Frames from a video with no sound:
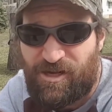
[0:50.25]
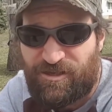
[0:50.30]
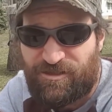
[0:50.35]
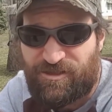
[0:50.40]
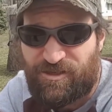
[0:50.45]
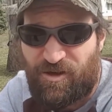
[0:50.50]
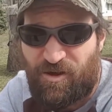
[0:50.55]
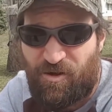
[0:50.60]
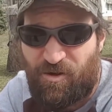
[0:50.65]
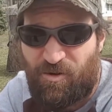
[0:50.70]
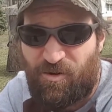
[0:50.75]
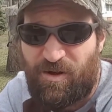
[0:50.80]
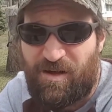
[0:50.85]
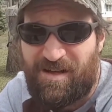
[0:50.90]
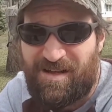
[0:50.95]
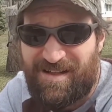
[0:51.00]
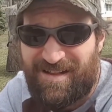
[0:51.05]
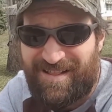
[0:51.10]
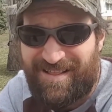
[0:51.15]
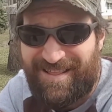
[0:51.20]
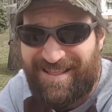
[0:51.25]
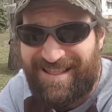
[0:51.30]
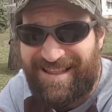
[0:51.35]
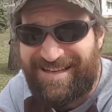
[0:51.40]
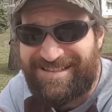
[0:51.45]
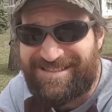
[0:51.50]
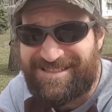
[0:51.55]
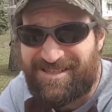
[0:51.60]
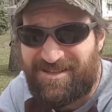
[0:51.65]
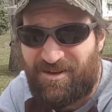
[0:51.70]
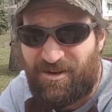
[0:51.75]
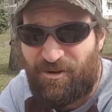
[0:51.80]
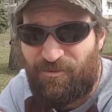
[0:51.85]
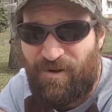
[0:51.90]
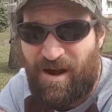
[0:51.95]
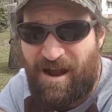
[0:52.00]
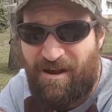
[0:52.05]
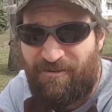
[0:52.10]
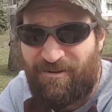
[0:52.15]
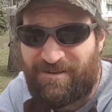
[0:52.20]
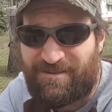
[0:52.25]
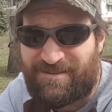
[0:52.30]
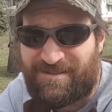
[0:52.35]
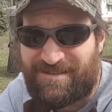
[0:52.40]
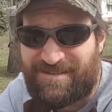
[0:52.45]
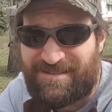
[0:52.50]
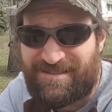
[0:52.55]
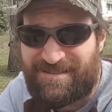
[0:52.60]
So let's look around and